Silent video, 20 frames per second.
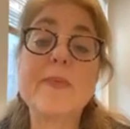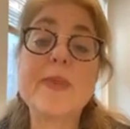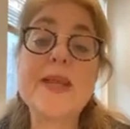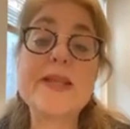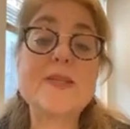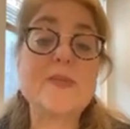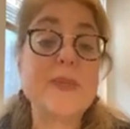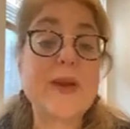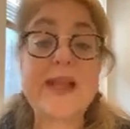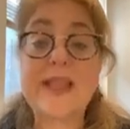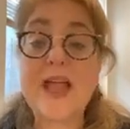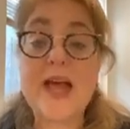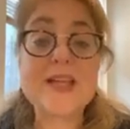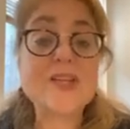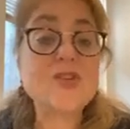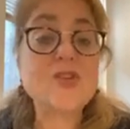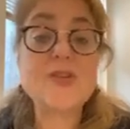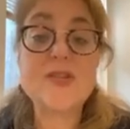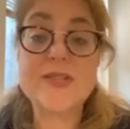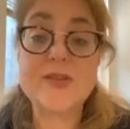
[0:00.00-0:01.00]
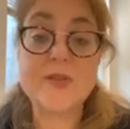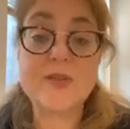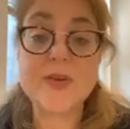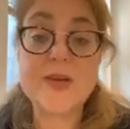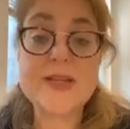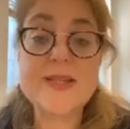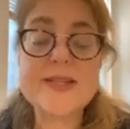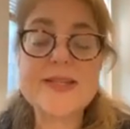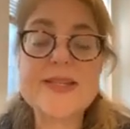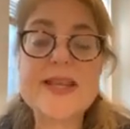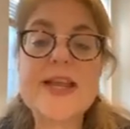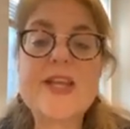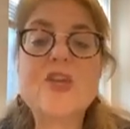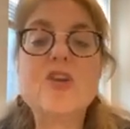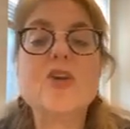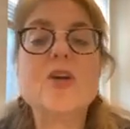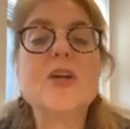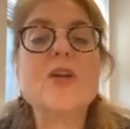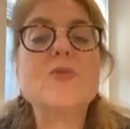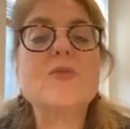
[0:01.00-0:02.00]
it's a biological difference, and
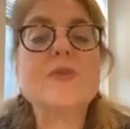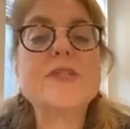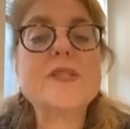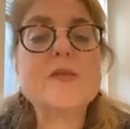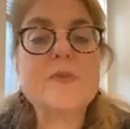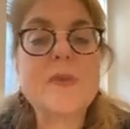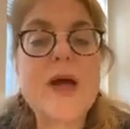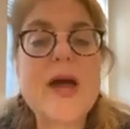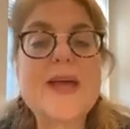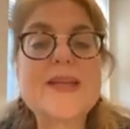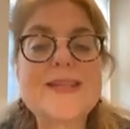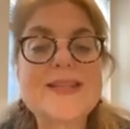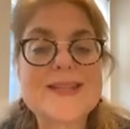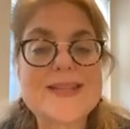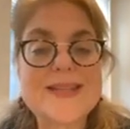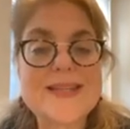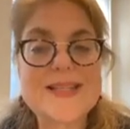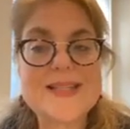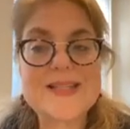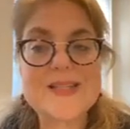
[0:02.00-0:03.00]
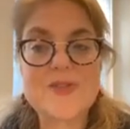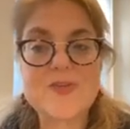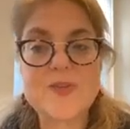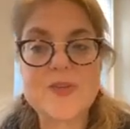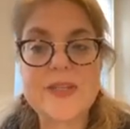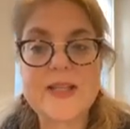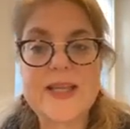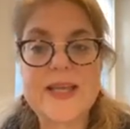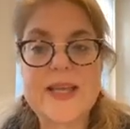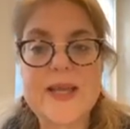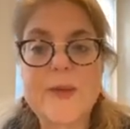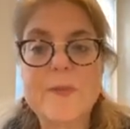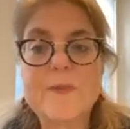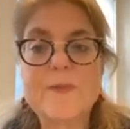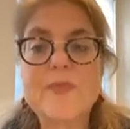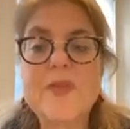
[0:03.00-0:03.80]
you're going to respond to things differently.